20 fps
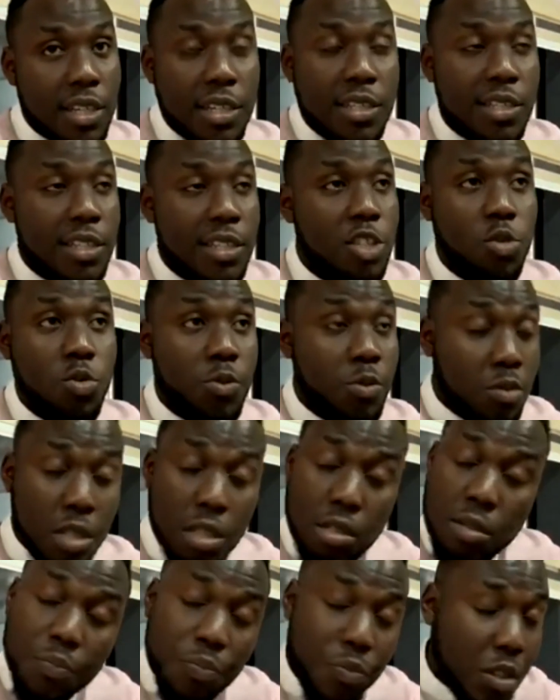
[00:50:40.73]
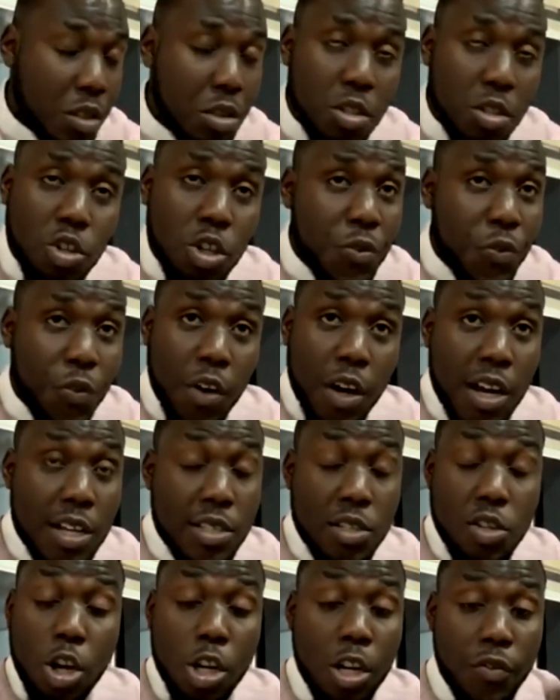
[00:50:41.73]
All of us still look the same. We
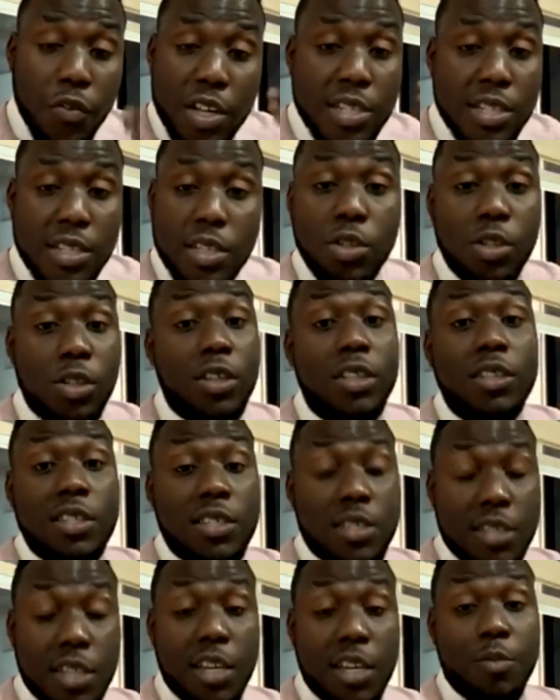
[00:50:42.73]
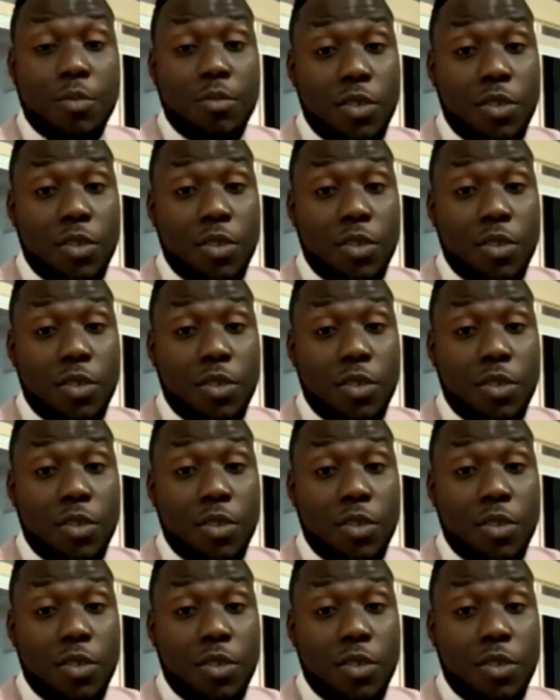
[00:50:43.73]
look better than before, actually.